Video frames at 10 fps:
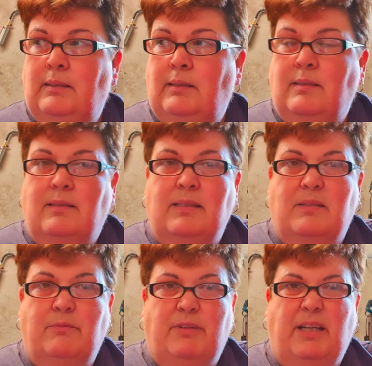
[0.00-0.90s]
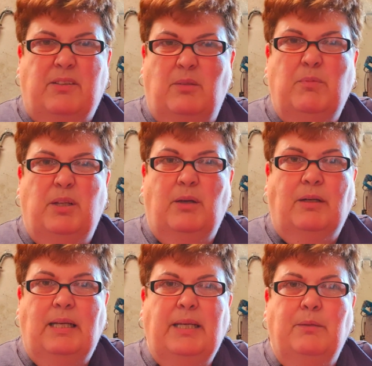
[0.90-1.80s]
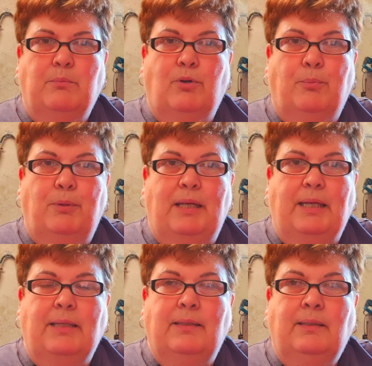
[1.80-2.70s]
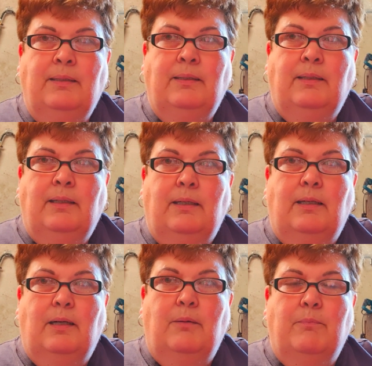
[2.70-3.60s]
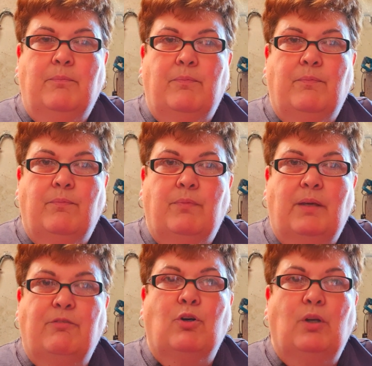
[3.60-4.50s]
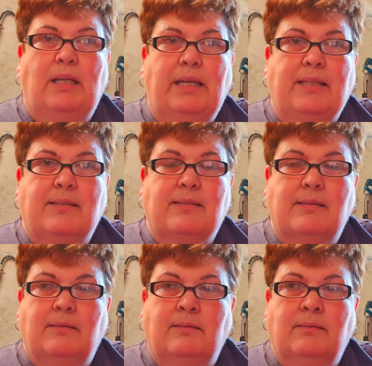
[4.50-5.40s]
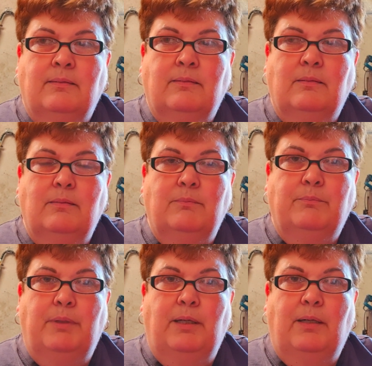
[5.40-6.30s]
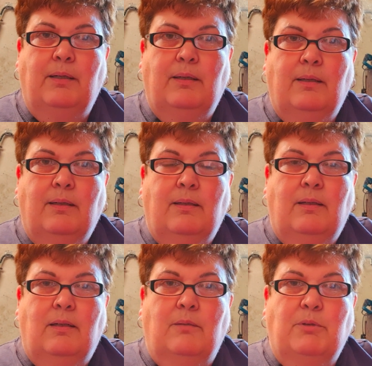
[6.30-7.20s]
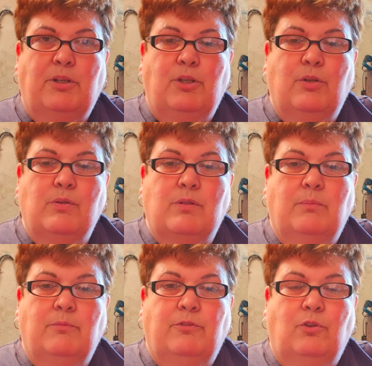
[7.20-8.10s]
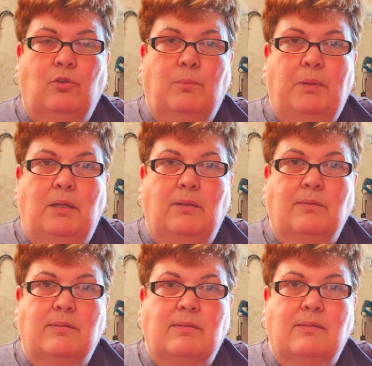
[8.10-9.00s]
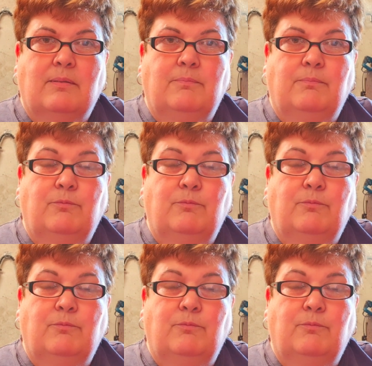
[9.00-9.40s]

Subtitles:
disinfect them, you know, clean them properly. They've got lids, but I'm going to use them for plants, for